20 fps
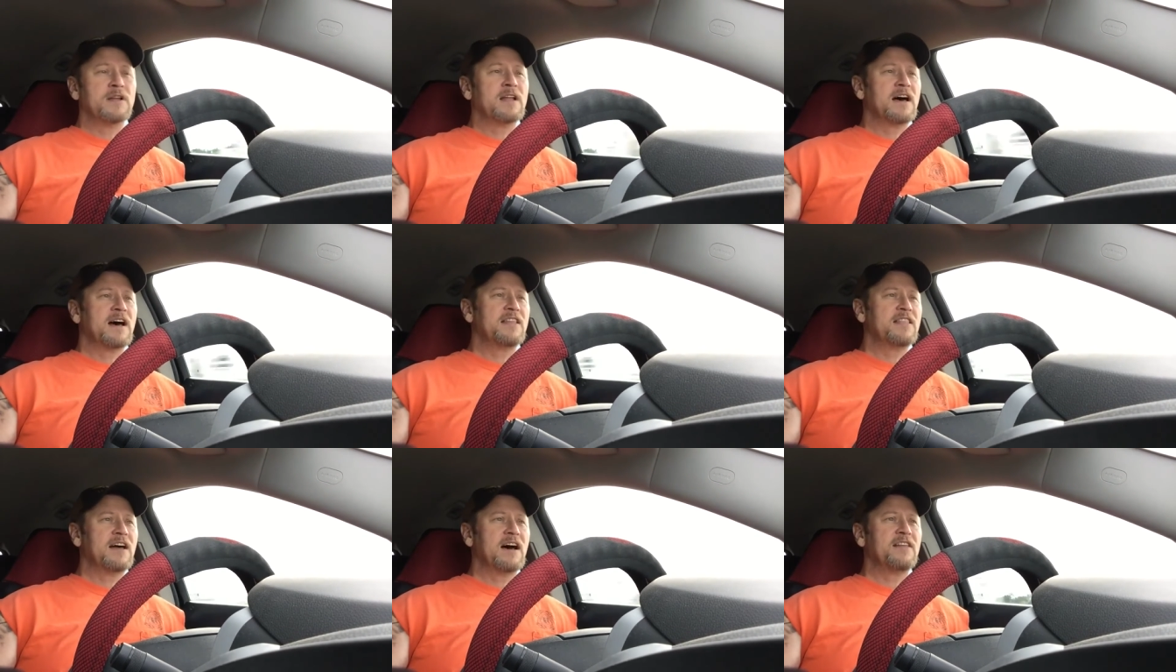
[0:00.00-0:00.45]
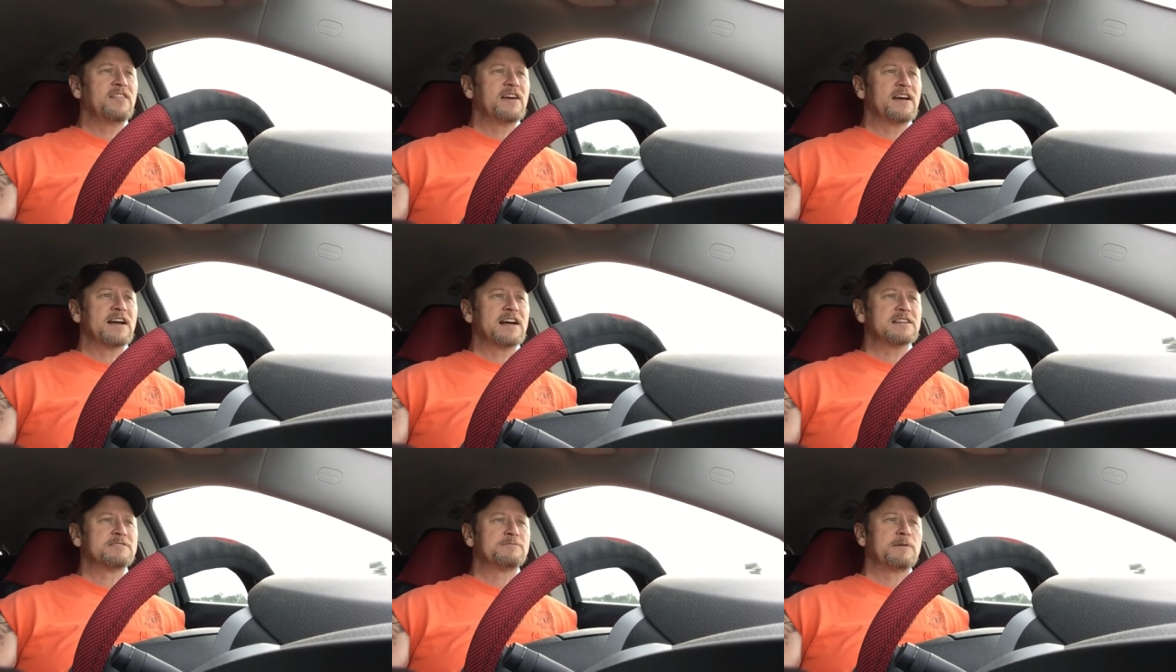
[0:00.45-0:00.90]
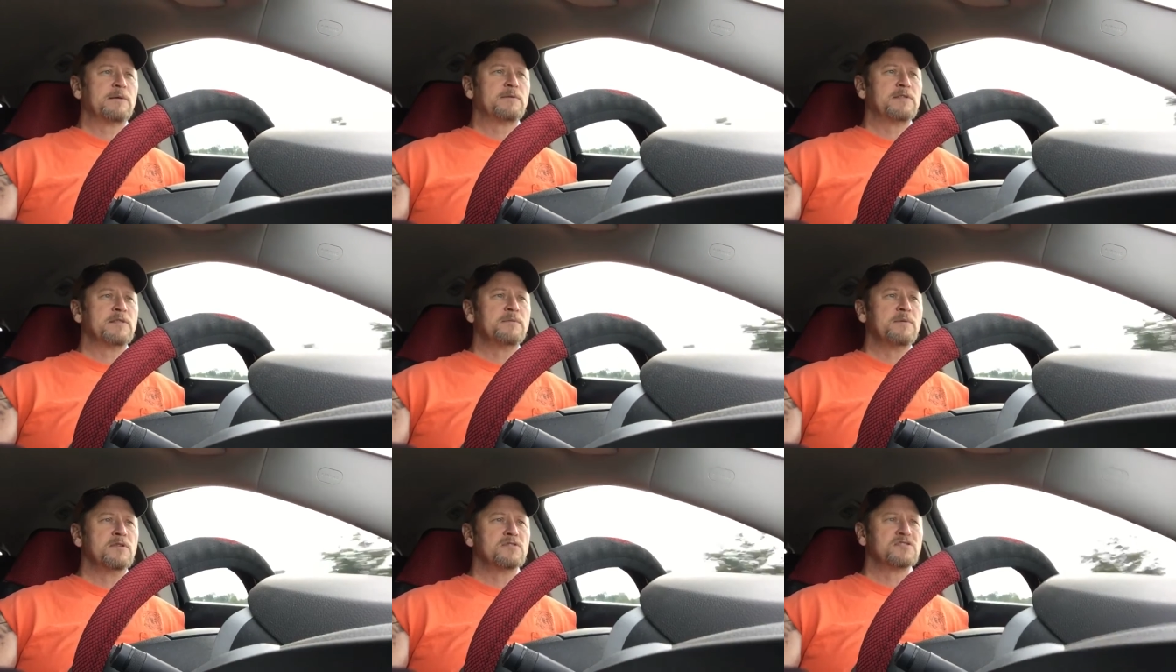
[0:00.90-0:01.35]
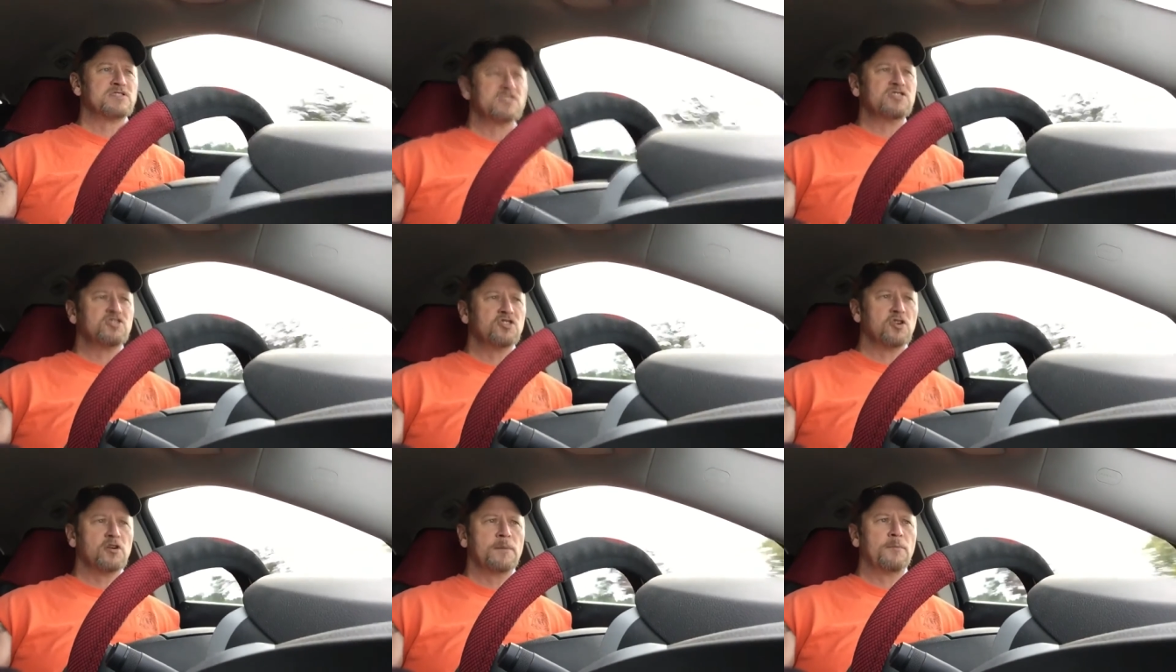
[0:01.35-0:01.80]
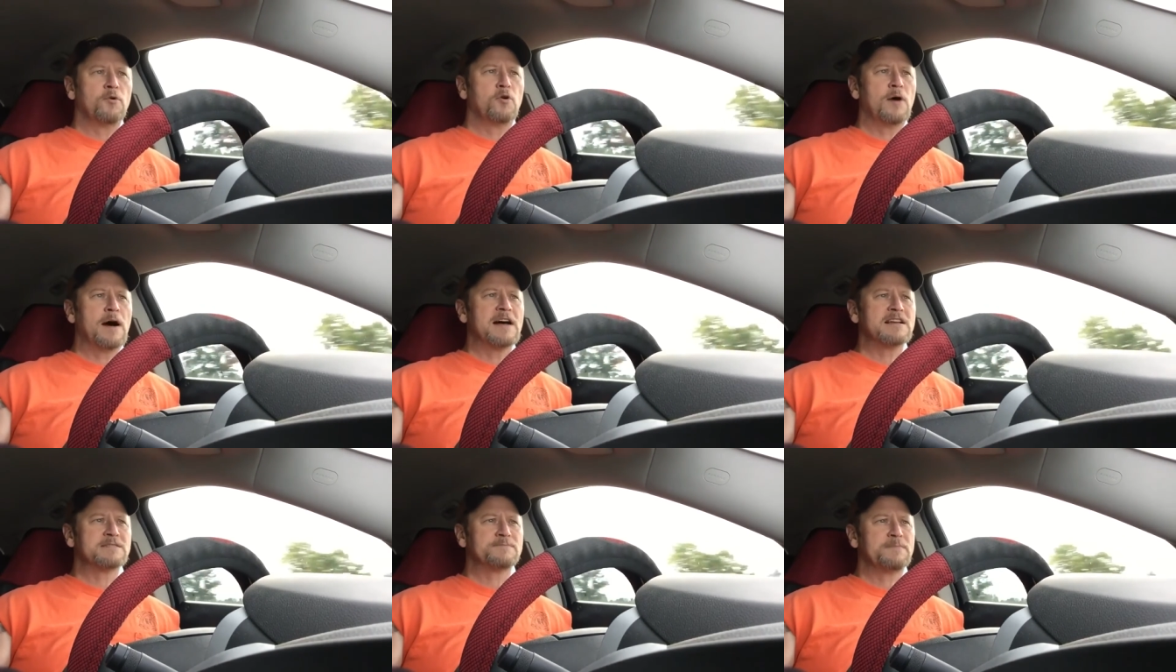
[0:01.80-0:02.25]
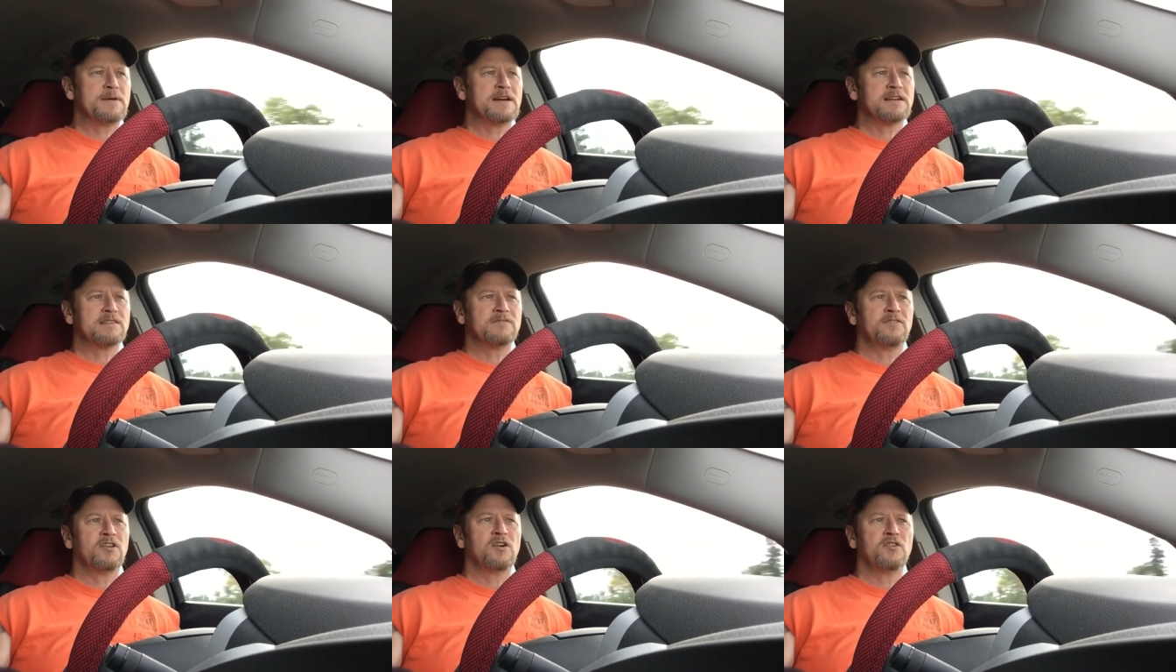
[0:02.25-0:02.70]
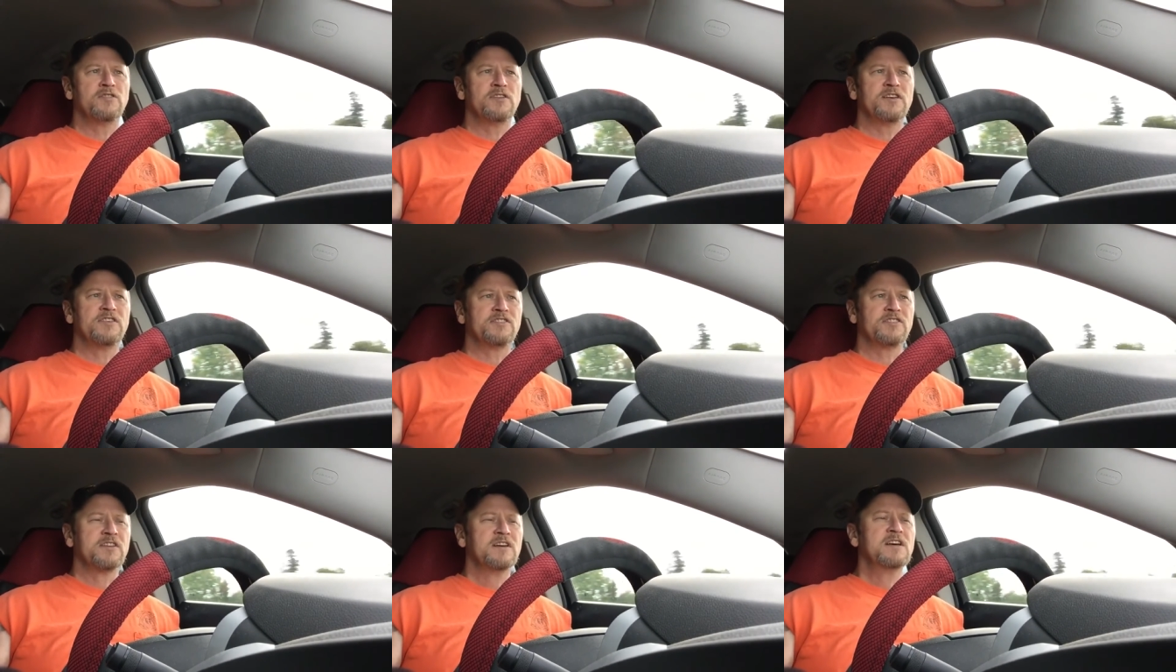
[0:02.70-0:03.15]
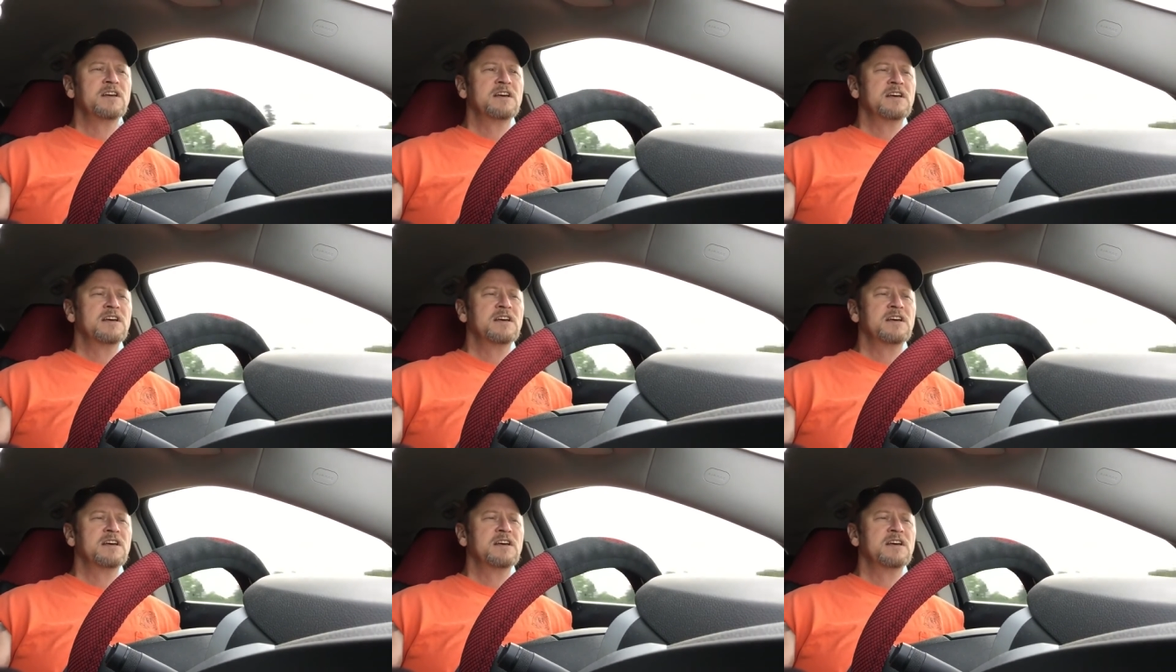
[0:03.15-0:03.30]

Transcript: And I think that's probably the most enjoyable aspect of all this,